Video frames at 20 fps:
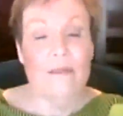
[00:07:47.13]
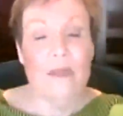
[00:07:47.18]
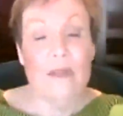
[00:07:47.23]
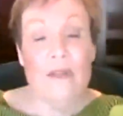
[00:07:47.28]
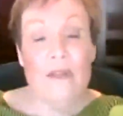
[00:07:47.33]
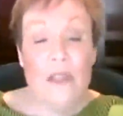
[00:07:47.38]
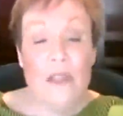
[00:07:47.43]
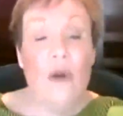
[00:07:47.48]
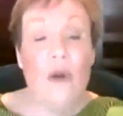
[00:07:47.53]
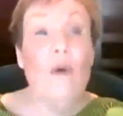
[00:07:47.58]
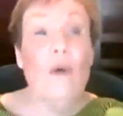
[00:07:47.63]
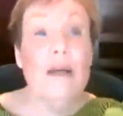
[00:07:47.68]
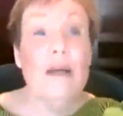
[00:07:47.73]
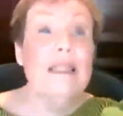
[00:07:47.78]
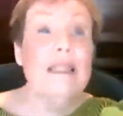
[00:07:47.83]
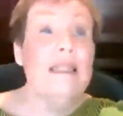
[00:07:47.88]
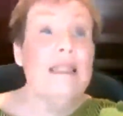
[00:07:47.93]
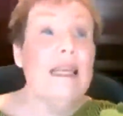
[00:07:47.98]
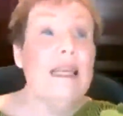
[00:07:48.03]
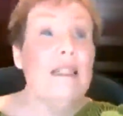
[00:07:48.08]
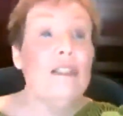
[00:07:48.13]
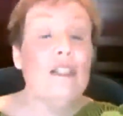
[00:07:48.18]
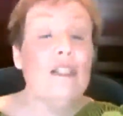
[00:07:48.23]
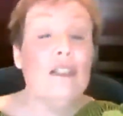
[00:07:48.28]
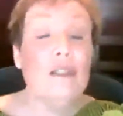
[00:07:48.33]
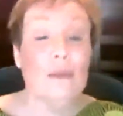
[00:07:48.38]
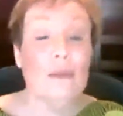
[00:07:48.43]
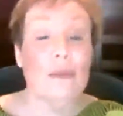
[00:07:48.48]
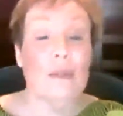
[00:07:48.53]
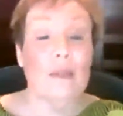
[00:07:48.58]
So what did they
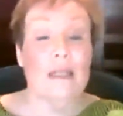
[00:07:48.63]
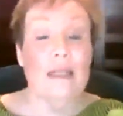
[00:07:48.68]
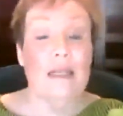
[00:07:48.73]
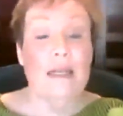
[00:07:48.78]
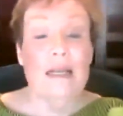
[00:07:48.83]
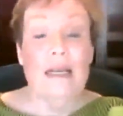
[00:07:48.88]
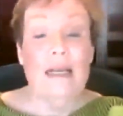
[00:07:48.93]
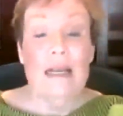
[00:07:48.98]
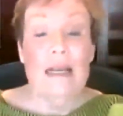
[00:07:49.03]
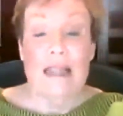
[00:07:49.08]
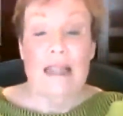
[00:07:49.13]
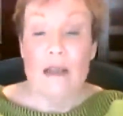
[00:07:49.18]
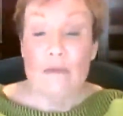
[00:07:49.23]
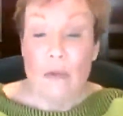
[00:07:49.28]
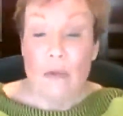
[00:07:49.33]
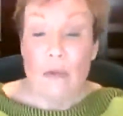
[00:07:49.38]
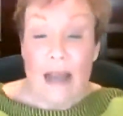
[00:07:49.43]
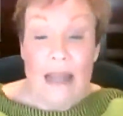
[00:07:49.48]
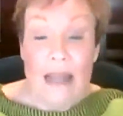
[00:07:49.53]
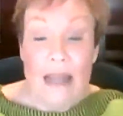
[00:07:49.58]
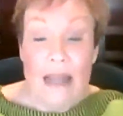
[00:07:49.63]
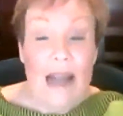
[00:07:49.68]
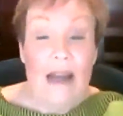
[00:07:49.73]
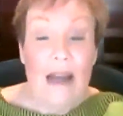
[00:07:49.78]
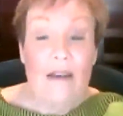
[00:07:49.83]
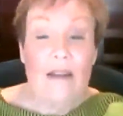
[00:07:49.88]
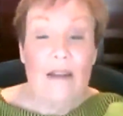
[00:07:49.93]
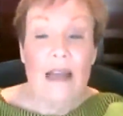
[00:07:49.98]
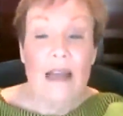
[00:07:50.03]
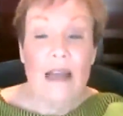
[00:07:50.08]
do? They ran
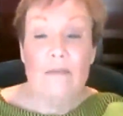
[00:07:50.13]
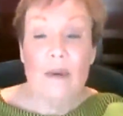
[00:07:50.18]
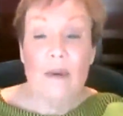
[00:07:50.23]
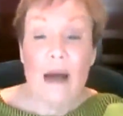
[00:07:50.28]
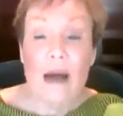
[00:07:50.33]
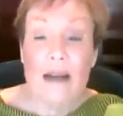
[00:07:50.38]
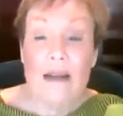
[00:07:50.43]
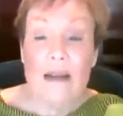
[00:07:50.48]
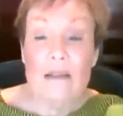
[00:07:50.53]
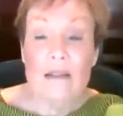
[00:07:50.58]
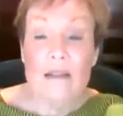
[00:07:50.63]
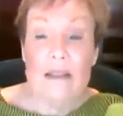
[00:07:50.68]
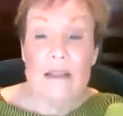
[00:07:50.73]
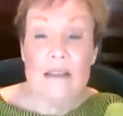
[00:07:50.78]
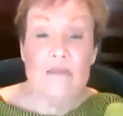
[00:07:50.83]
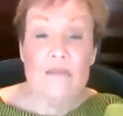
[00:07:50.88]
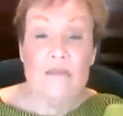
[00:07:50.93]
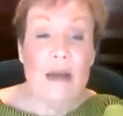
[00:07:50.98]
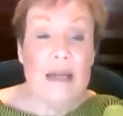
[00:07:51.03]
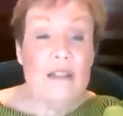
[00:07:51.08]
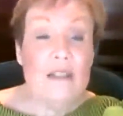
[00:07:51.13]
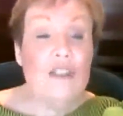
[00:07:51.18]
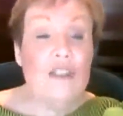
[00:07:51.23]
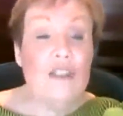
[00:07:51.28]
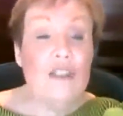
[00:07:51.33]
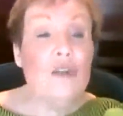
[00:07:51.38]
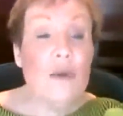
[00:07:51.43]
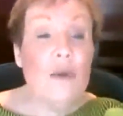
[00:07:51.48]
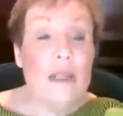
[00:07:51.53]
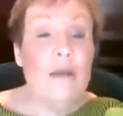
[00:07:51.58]
out and piled as much
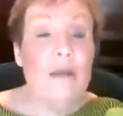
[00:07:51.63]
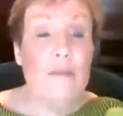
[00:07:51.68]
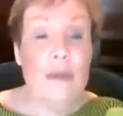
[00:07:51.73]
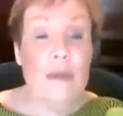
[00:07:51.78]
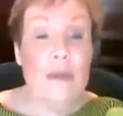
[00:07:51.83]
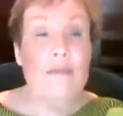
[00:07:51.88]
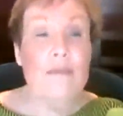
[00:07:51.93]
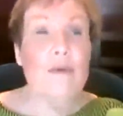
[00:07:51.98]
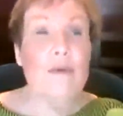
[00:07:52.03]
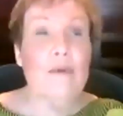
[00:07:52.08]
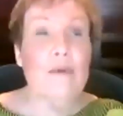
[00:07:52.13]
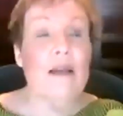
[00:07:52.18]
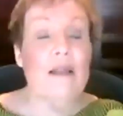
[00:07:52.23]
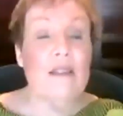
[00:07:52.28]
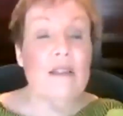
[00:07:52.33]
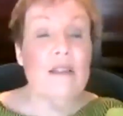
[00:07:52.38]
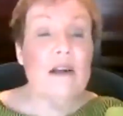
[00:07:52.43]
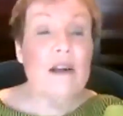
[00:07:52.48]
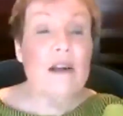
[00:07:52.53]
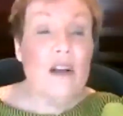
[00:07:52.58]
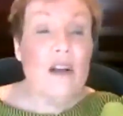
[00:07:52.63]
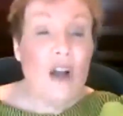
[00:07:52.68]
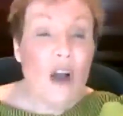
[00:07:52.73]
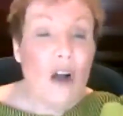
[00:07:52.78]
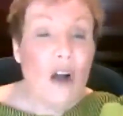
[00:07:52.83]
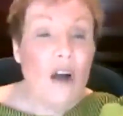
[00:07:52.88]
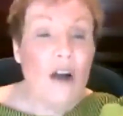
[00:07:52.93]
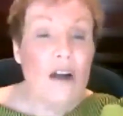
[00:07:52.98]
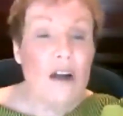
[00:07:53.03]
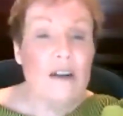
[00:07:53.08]
toilet paper in their
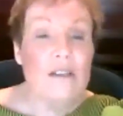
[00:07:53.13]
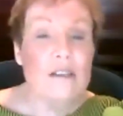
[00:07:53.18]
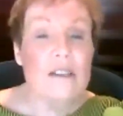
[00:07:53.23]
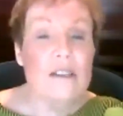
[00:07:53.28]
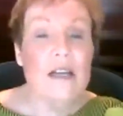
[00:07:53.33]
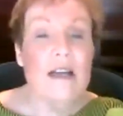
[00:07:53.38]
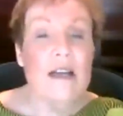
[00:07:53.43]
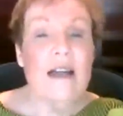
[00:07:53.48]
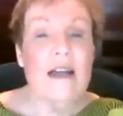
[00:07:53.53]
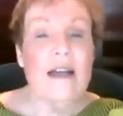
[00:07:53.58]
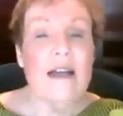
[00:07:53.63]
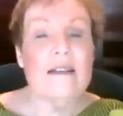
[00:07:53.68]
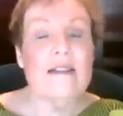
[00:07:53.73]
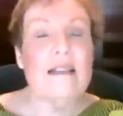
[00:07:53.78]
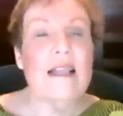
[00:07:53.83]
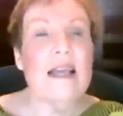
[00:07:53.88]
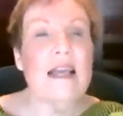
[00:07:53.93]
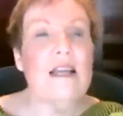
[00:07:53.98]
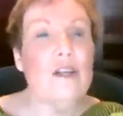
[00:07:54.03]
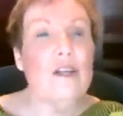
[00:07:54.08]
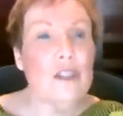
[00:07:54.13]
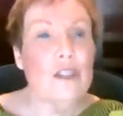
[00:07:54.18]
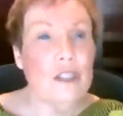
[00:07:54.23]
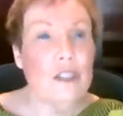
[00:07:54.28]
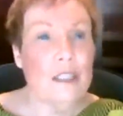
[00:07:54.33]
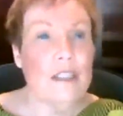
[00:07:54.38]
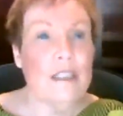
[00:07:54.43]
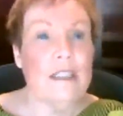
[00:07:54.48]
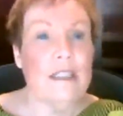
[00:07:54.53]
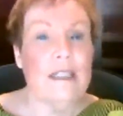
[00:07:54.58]
cars as they
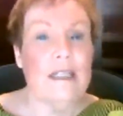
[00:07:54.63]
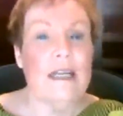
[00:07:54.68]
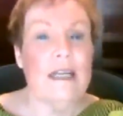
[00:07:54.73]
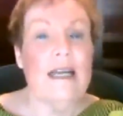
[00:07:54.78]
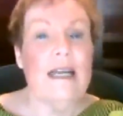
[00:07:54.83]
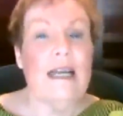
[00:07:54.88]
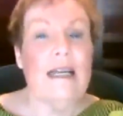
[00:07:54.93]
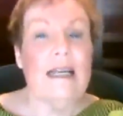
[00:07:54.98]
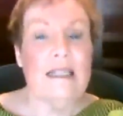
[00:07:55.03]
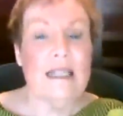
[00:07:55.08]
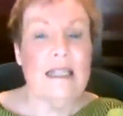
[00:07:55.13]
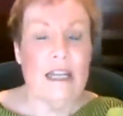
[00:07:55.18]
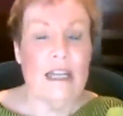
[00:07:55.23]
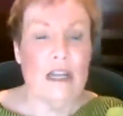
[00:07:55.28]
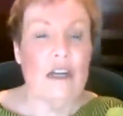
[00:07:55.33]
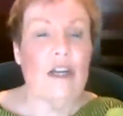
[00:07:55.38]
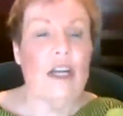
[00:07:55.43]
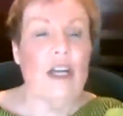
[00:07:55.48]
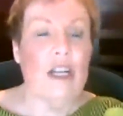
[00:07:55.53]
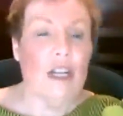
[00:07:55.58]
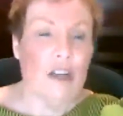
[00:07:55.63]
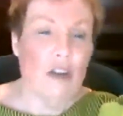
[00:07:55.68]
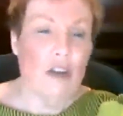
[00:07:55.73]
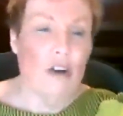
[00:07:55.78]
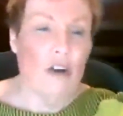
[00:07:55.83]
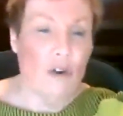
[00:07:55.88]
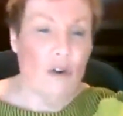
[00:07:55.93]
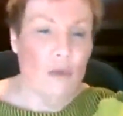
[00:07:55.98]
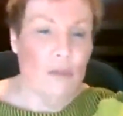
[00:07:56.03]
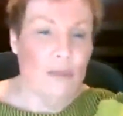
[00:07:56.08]
could and carried it
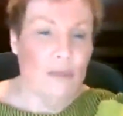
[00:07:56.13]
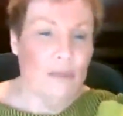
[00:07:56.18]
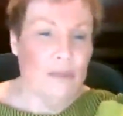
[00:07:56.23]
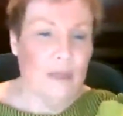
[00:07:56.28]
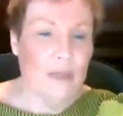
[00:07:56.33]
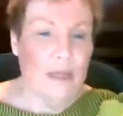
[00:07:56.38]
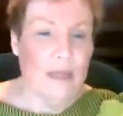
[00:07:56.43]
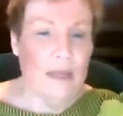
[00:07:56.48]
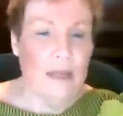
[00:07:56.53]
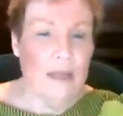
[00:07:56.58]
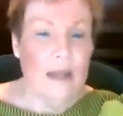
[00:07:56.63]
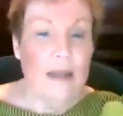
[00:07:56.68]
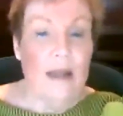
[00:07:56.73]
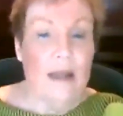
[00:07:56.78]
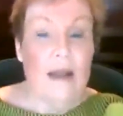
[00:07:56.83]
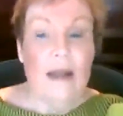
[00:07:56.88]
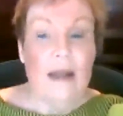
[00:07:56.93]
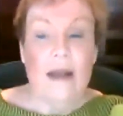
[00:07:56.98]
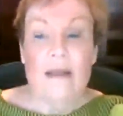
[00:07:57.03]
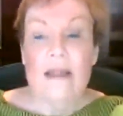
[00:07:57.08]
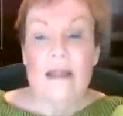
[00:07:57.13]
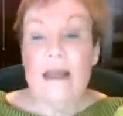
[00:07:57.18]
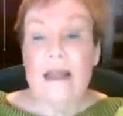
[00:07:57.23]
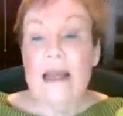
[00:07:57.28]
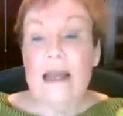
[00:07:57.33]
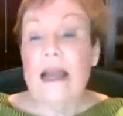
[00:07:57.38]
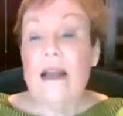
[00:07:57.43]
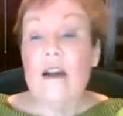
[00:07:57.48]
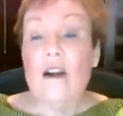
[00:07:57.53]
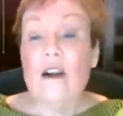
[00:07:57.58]
home. Then
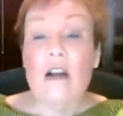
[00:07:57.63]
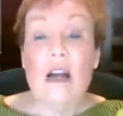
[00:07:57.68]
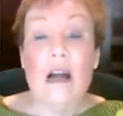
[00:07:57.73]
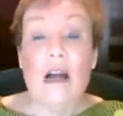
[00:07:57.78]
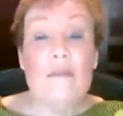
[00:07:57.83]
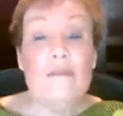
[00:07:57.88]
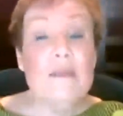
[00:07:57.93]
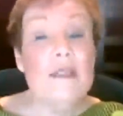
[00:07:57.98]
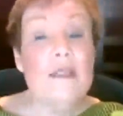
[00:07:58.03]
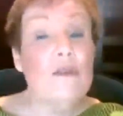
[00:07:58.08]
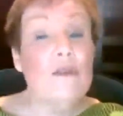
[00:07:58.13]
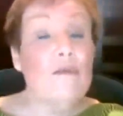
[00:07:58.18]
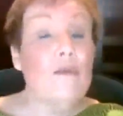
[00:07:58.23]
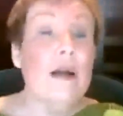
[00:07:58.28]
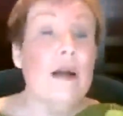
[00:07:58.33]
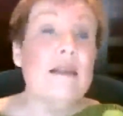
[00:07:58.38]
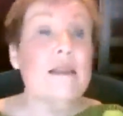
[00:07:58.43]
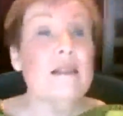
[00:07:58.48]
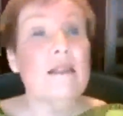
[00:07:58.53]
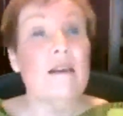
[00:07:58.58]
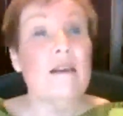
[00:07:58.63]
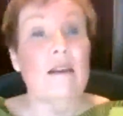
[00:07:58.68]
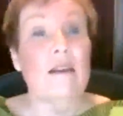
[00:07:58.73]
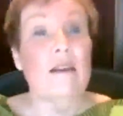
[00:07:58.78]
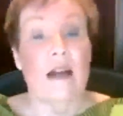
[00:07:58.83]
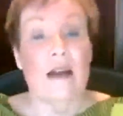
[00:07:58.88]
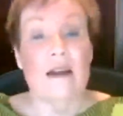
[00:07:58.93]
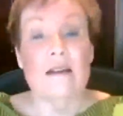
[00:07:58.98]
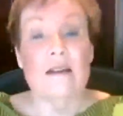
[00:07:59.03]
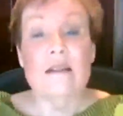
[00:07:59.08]
here comes the rest of
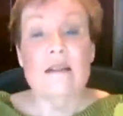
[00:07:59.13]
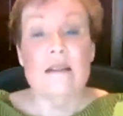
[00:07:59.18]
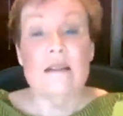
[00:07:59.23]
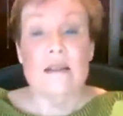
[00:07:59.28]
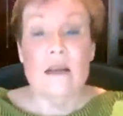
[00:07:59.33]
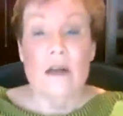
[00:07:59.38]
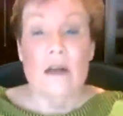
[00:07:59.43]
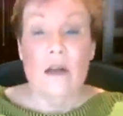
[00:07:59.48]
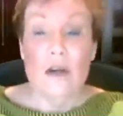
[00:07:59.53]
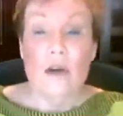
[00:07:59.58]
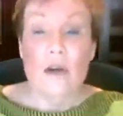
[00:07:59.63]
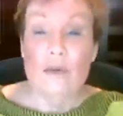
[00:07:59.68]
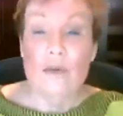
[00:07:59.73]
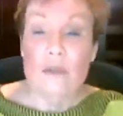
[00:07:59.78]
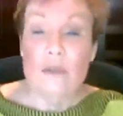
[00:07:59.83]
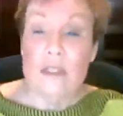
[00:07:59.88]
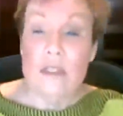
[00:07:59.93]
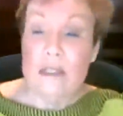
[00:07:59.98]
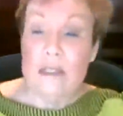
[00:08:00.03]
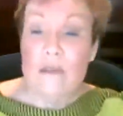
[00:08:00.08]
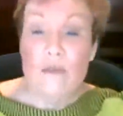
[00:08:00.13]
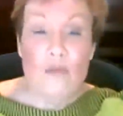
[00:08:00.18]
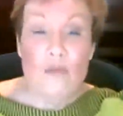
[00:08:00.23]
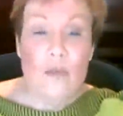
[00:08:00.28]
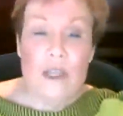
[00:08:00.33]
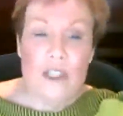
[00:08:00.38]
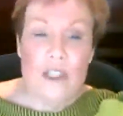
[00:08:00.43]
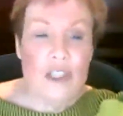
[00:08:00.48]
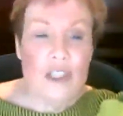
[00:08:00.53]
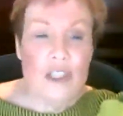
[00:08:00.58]
us who didn't
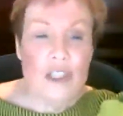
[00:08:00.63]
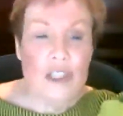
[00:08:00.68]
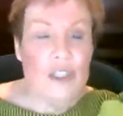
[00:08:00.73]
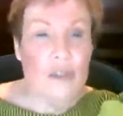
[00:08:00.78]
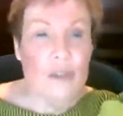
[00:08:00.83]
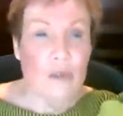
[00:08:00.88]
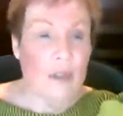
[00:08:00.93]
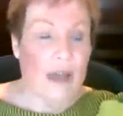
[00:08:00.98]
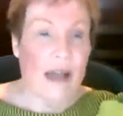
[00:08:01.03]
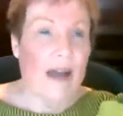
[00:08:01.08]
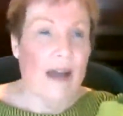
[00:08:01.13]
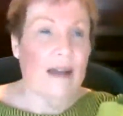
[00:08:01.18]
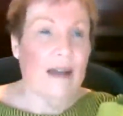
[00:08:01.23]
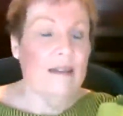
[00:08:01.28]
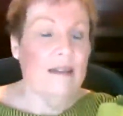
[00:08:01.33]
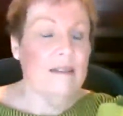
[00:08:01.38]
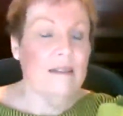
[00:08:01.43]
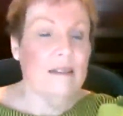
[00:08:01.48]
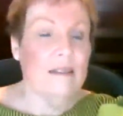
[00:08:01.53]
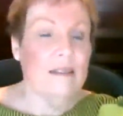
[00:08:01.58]
wish to do that,